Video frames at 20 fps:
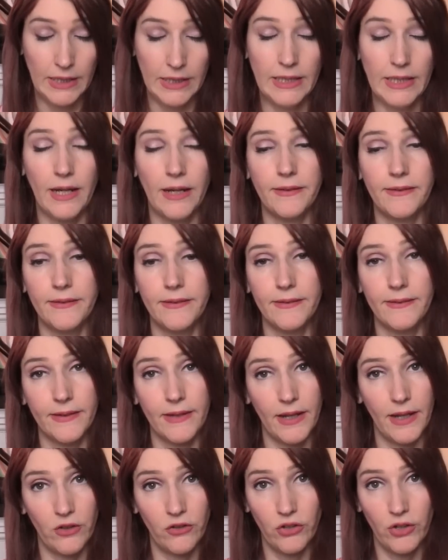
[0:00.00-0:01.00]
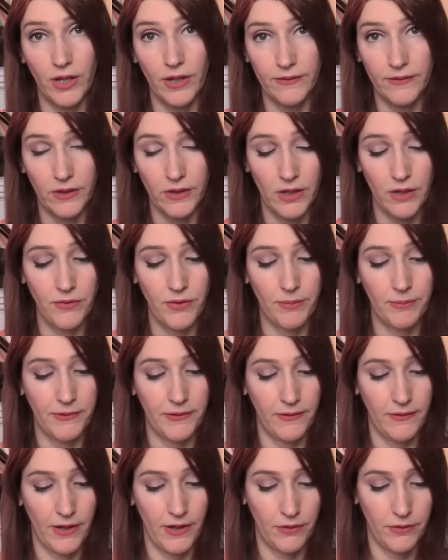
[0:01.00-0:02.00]
Yes, this connection has a lot of ups
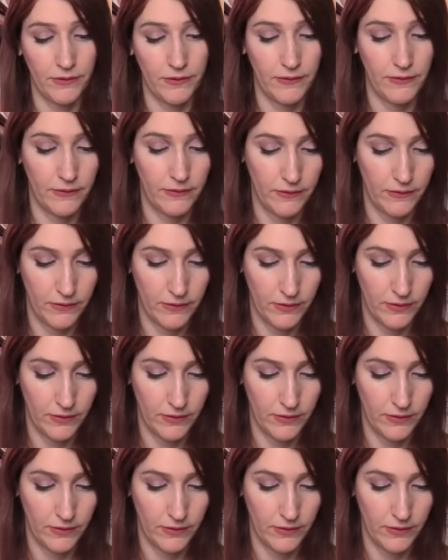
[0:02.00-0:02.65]
and downs,